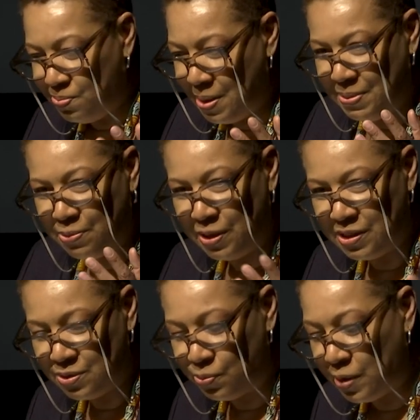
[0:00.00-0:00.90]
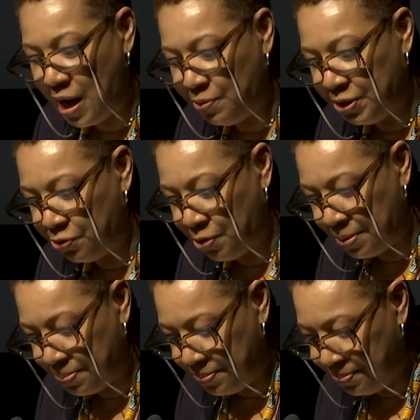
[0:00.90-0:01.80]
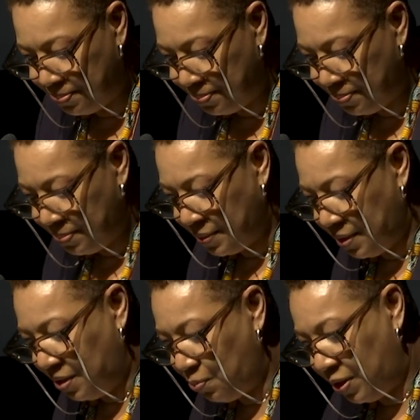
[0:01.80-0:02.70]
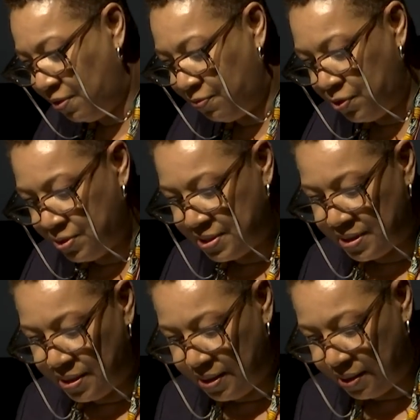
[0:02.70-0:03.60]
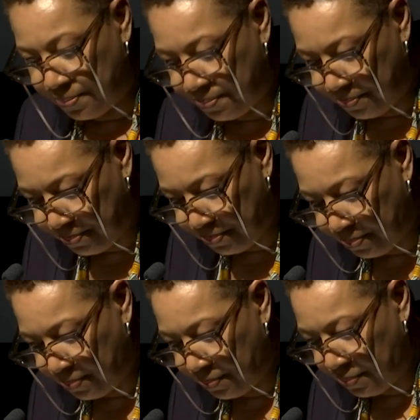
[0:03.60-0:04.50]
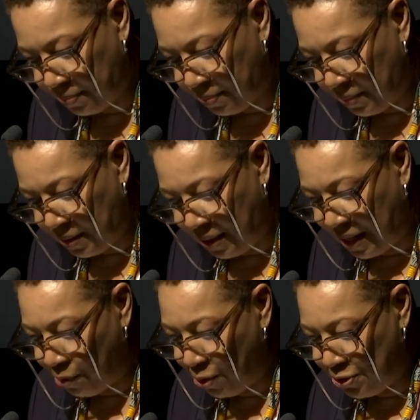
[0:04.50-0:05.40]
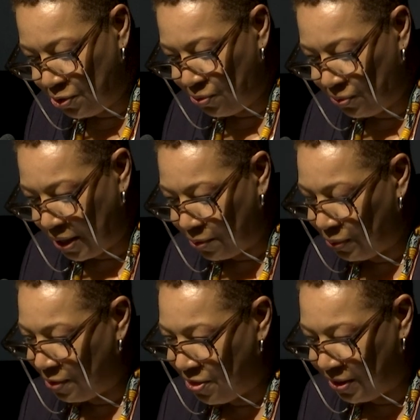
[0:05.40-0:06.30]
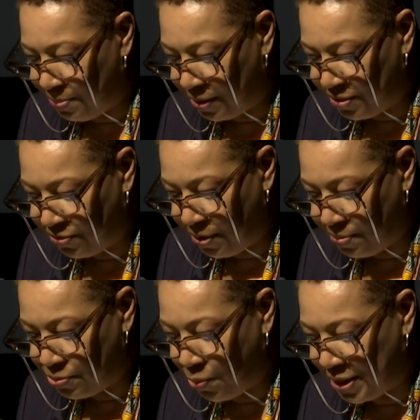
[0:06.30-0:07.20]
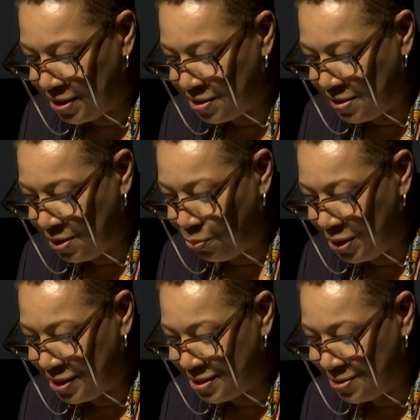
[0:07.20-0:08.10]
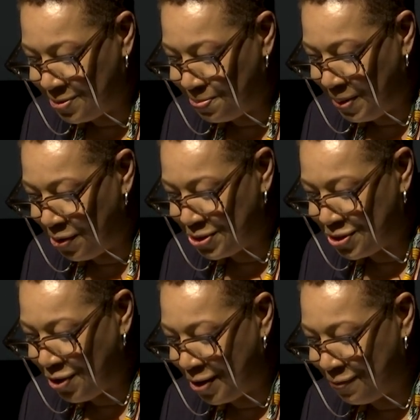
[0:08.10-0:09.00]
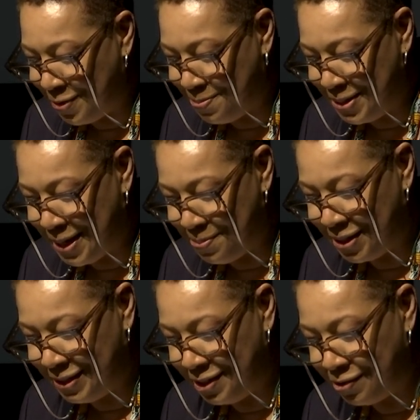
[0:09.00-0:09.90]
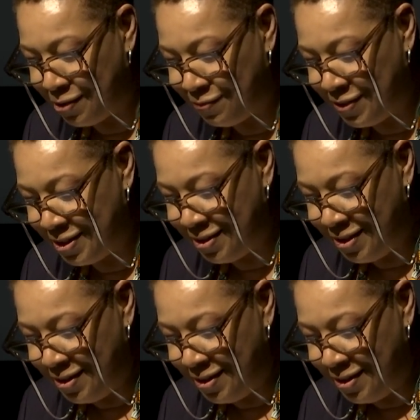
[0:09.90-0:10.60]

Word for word: maybe his how he grew up, what influenced him. And I wonder, like when I think about his films, what his what his parents thought of him becoming a leader of the.